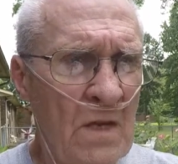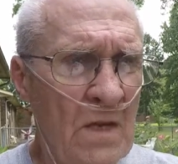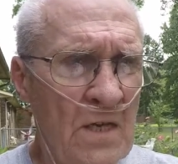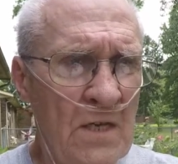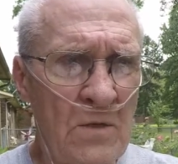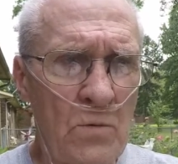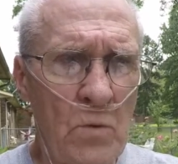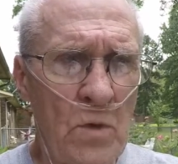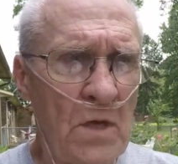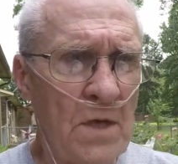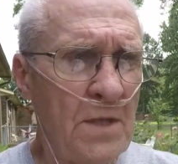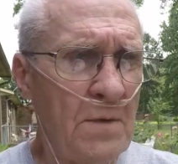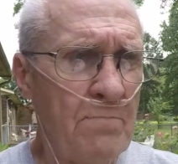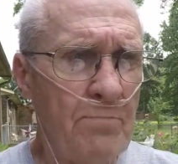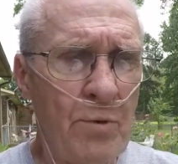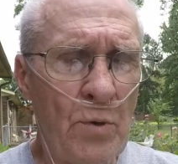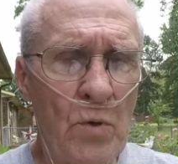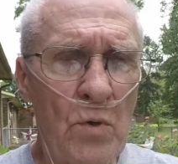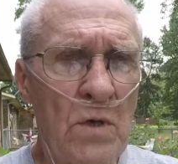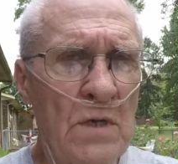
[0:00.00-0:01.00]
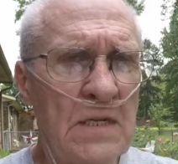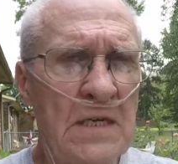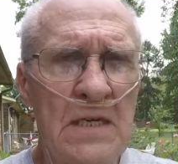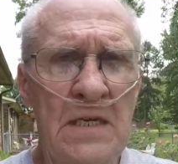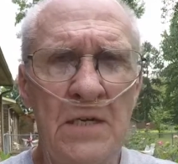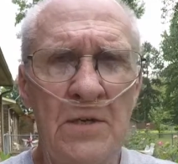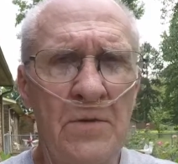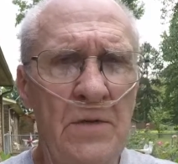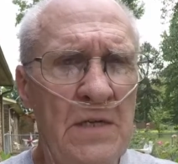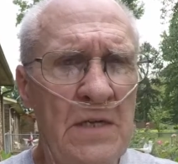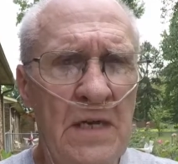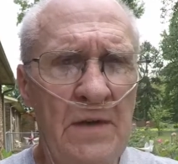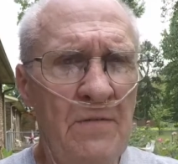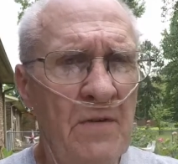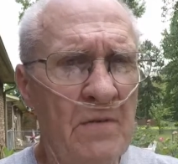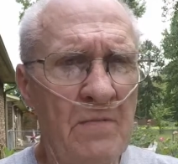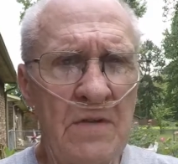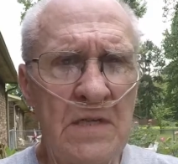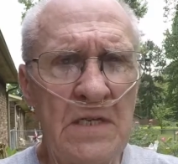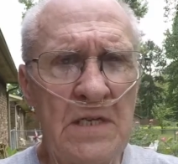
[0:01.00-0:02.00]
is one of the poorest countries I've
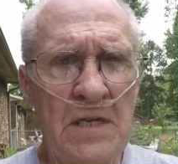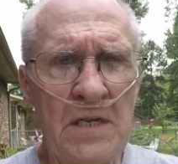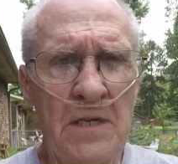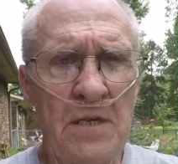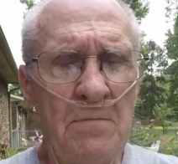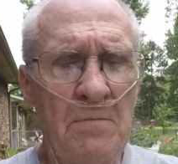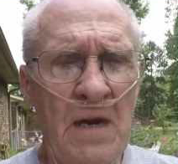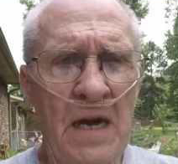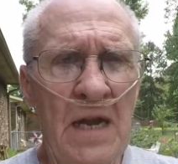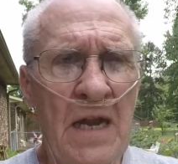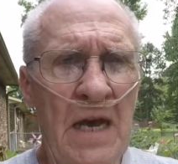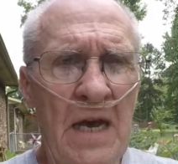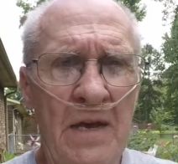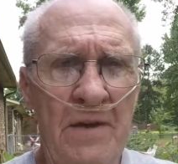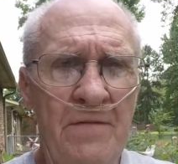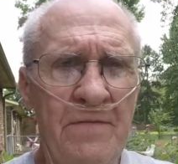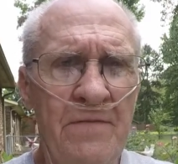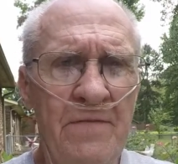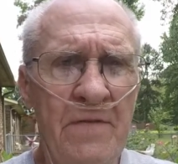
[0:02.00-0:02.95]
ever seen in my life.